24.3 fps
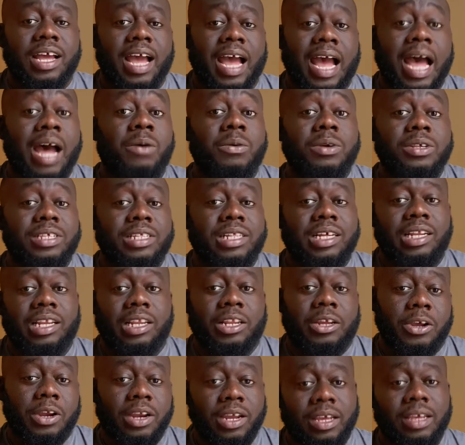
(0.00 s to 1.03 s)
I was still
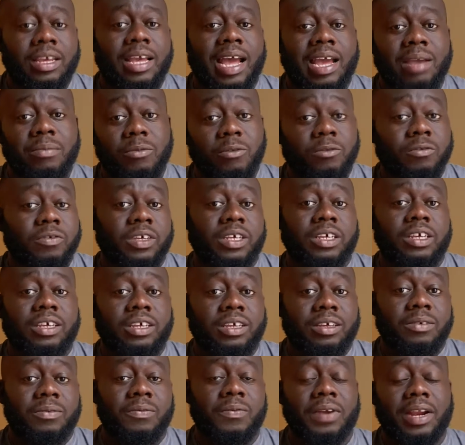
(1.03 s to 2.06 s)
learning iMovie
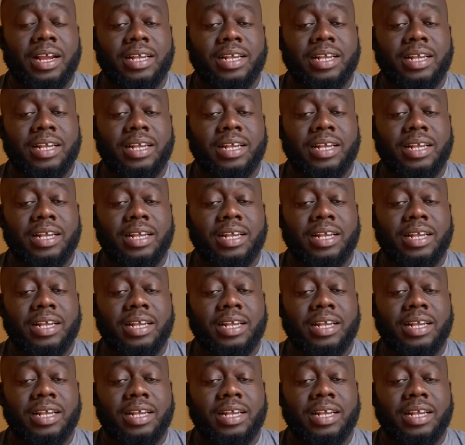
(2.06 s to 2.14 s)
when